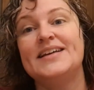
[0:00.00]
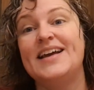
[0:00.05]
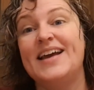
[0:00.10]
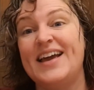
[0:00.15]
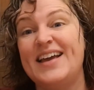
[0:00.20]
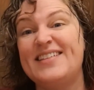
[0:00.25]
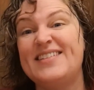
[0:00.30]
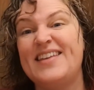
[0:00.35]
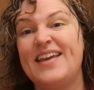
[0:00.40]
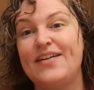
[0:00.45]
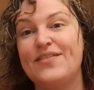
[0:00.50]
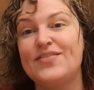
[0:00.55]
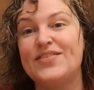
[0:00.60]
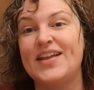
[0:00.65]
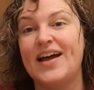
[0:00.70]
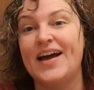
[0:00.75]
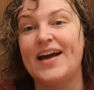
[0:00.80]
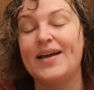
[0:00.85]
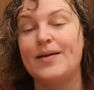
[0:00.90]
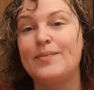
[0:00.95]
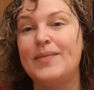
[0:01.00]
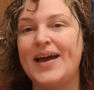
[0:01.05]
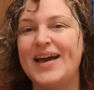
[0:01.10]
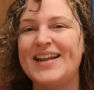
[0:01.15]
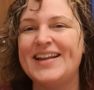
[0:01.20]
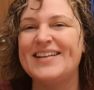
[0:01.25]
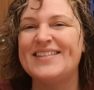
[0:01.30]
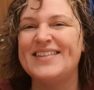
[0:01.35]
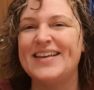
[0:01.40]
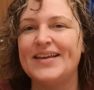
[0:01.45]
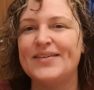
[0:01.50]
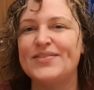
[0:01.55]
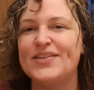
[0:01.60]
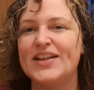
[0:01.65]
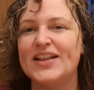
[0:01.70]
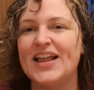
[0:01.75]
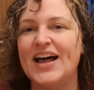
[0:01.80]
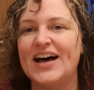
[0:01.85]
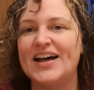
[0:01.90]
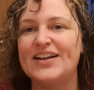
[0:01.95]
It saves time and it saves a
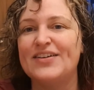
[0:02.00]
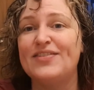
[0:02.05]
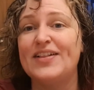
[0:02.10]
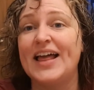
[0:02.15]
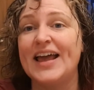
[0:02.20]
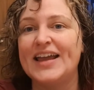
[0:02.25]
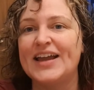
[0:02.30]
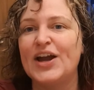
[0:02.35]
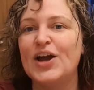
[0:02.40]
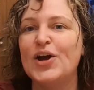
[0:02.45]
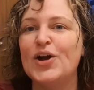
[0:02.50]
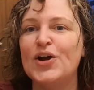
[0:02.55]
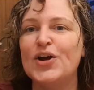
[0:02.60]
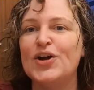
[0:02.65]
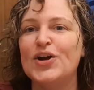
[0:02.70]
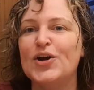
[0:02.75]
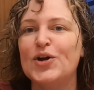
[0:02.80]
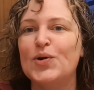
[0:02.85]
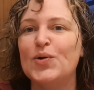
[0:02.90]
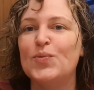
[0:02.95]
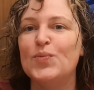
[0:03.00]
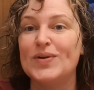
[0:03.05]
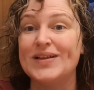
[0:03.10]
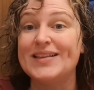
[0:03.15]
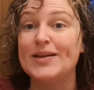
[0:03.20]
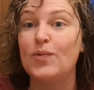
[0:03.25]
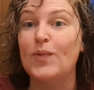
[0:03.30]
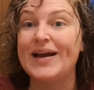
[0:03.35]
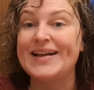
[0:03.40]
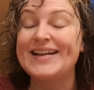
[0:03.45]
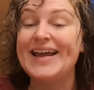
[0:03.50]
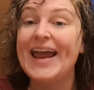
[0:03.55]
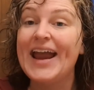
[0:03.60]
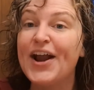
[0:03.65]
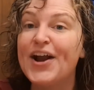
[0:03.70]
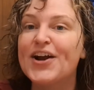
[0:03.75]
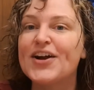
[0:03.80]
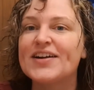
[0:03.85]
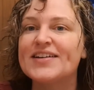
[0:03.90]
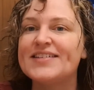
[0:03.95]
lot of like really wet
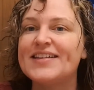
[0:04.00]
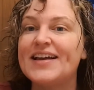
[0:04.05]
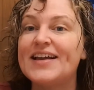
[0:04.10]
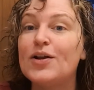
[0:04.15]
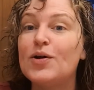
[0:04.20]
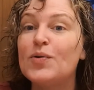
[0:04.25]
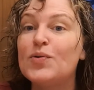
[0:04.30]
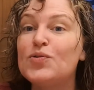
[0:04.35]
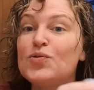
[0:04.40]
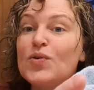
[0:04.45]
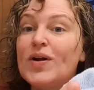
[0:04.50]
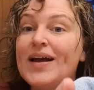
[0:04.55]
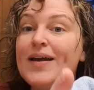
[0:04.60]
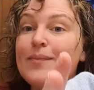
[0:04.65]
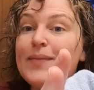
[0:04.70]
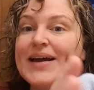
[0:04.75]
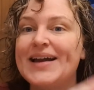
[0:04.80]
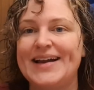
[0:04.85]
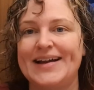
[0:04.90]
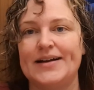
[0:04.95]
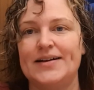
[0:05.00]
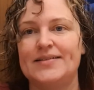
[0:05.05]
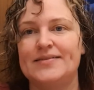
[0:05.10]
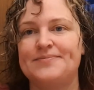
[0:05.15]
hair because I don't dry my hair.